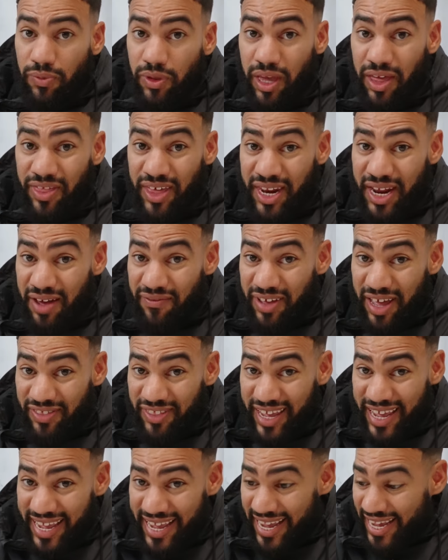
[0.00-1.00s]
And then I've got the
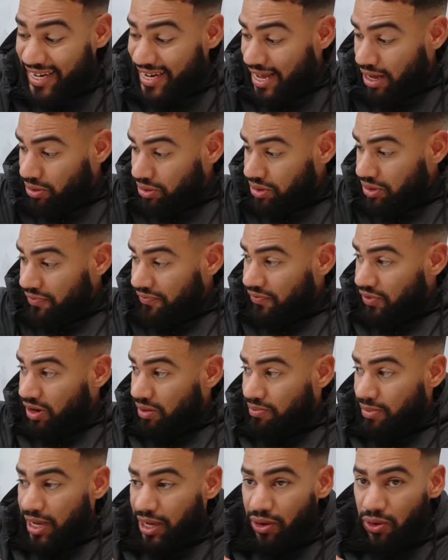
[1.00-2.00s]
handouts
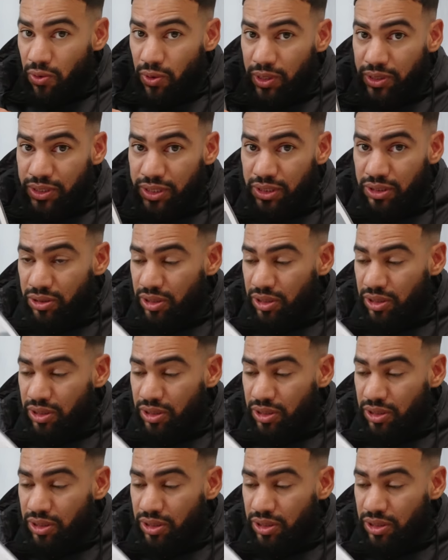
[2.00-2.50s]
from my courses,